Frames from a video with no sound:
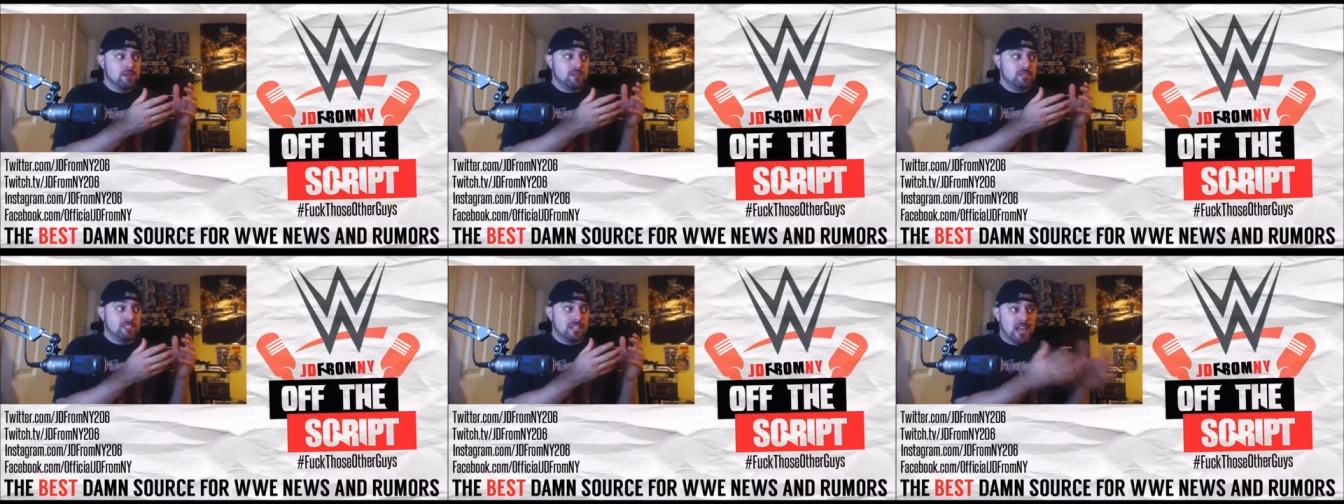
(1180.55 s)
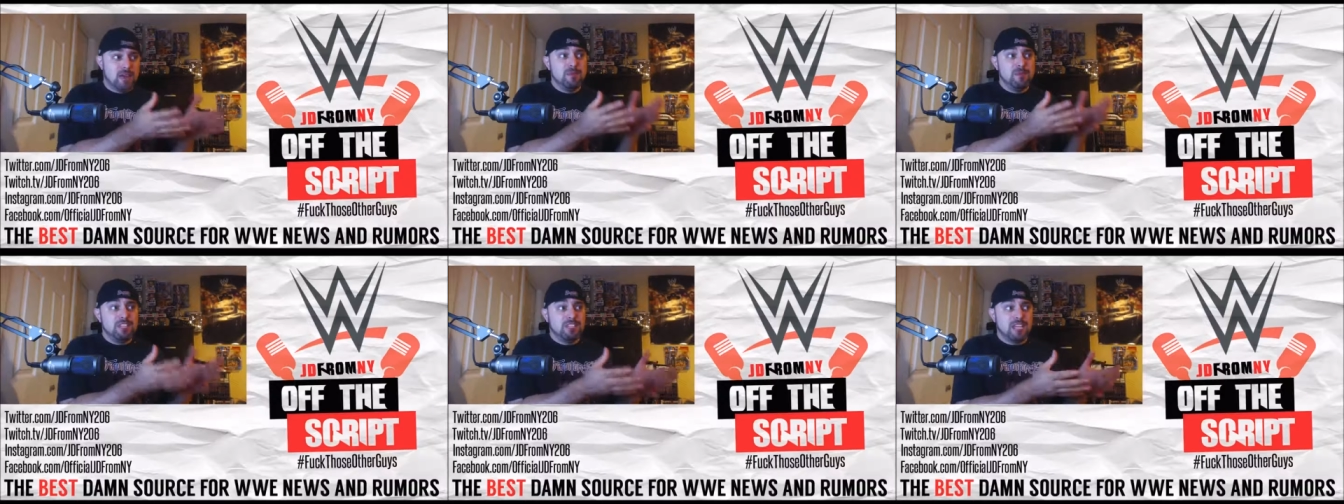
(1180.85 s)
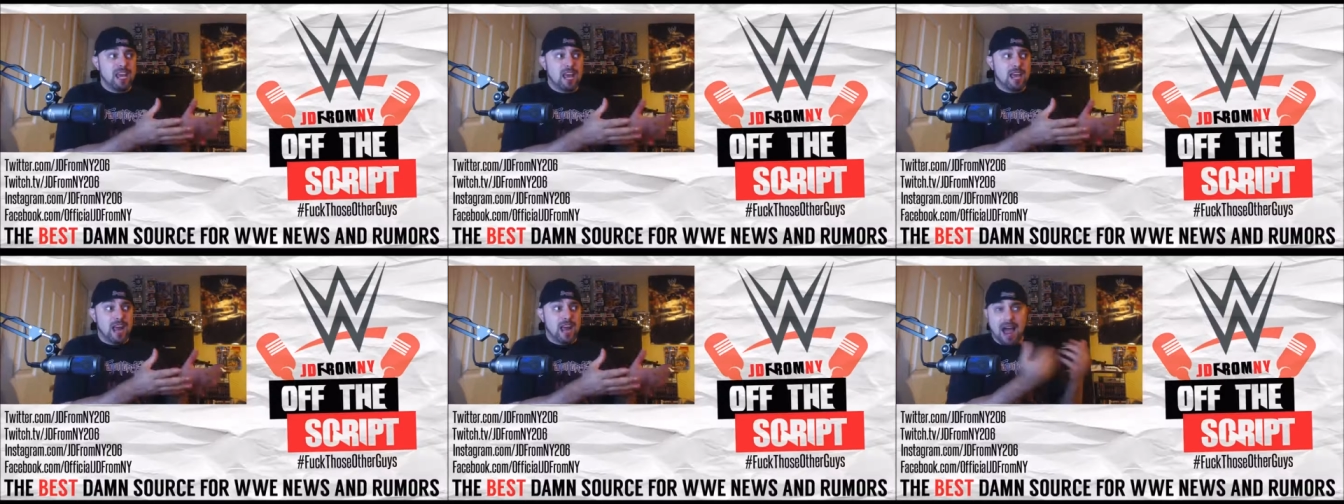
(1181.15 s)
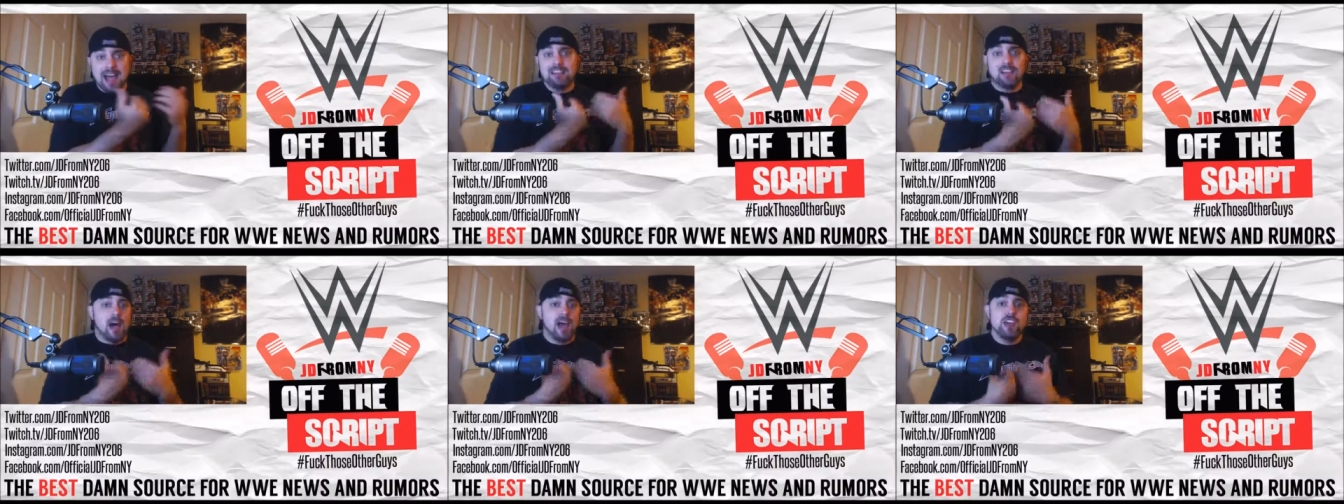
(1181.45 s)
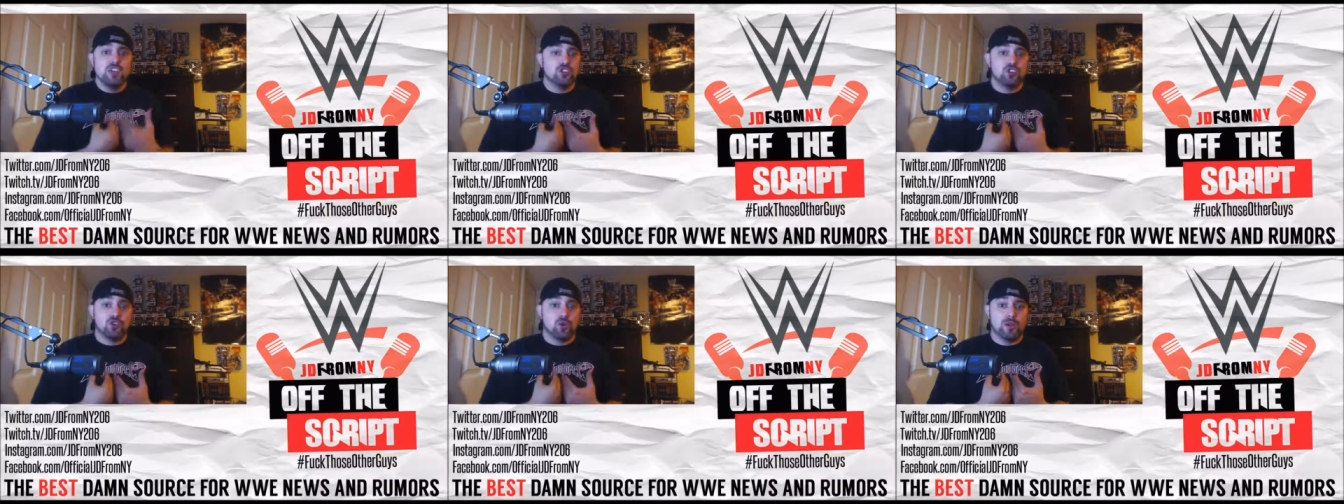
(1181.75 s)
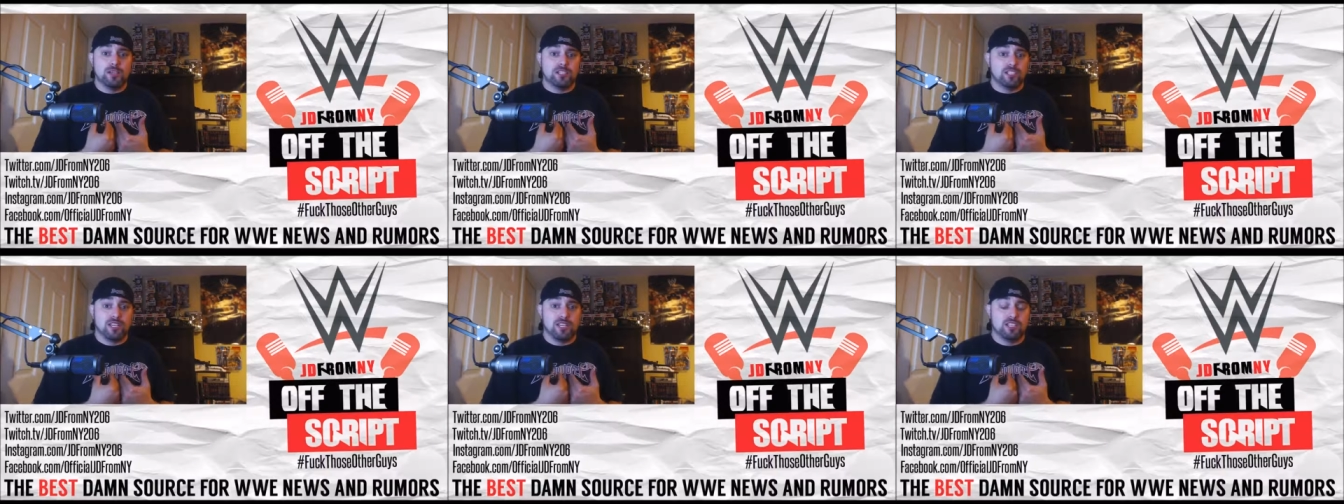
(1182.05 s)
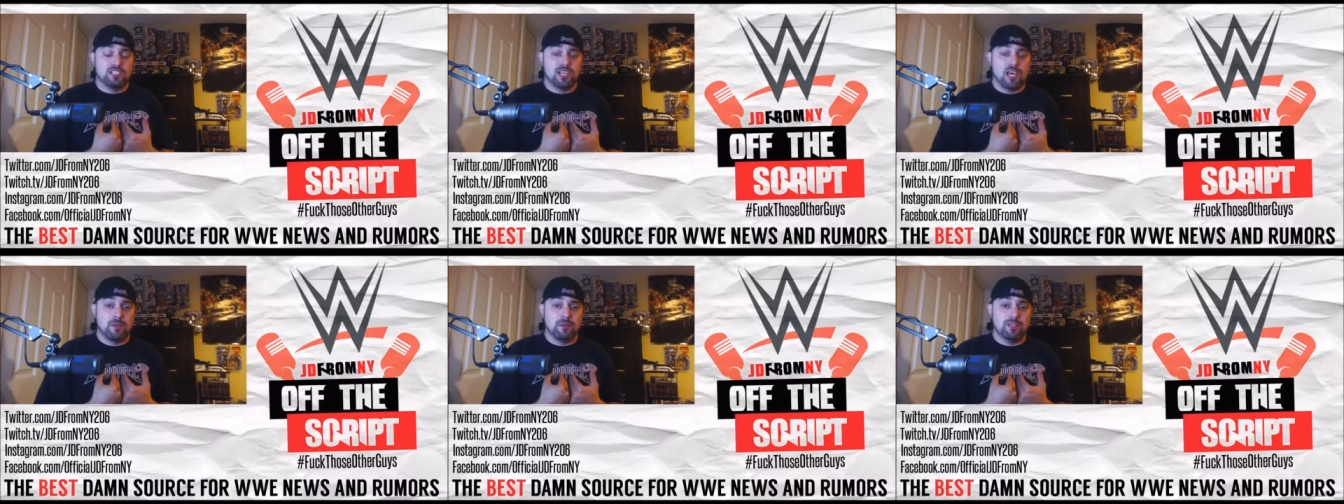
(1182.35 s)
Sami Zayn, I, I, enjoy
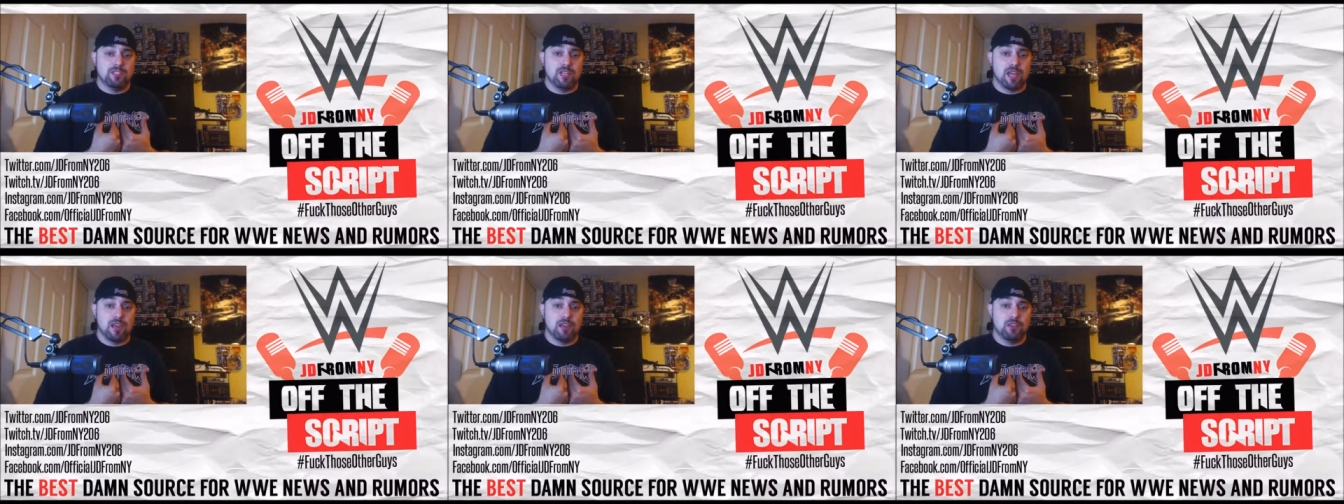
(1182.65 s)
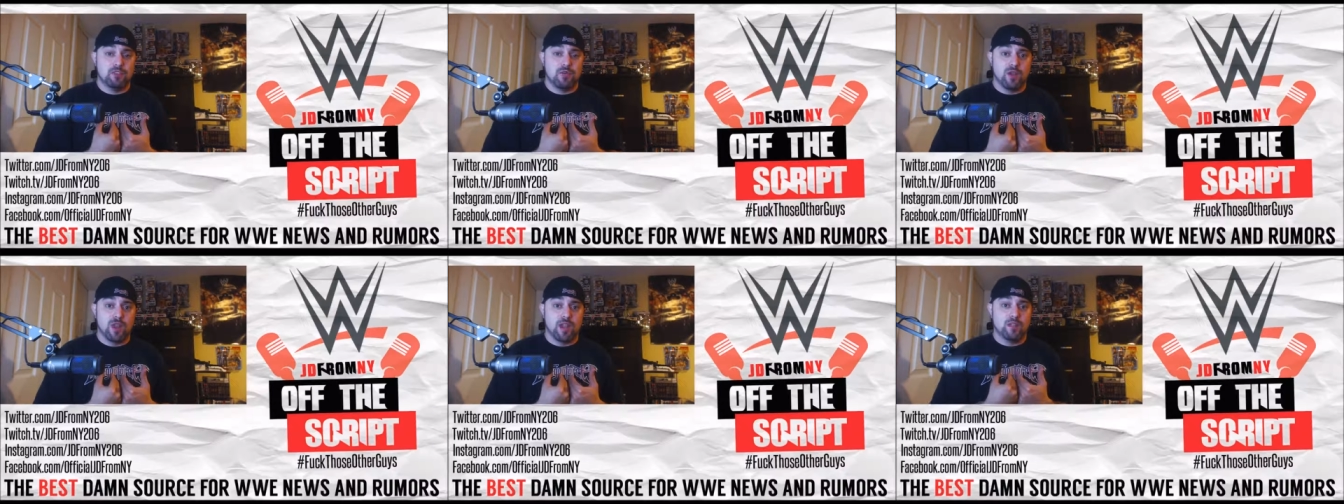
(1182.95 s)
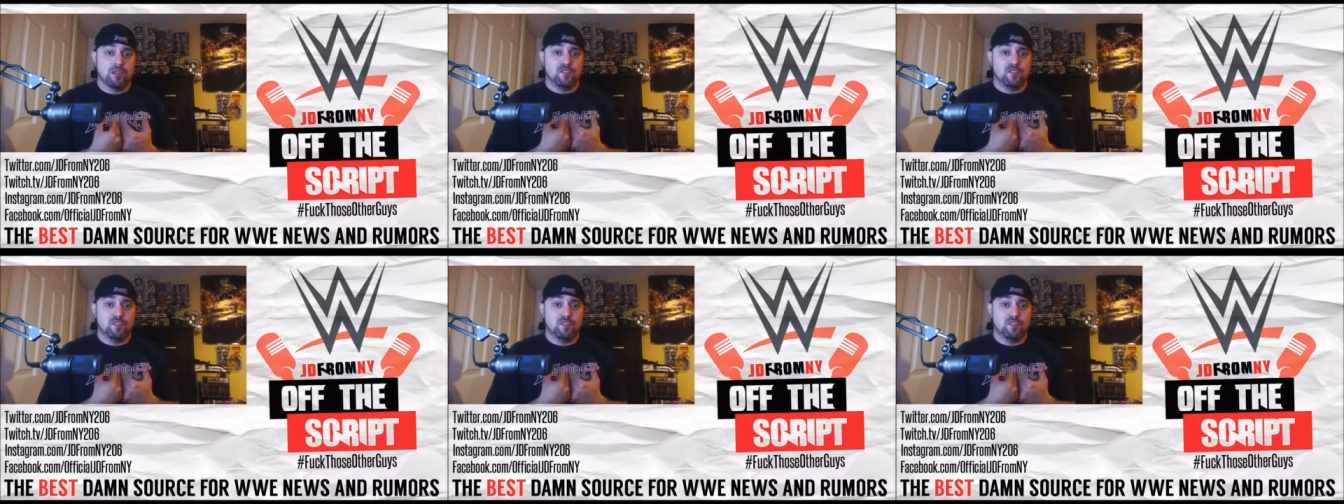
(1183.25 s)
seeing Sami Zayn in the ring,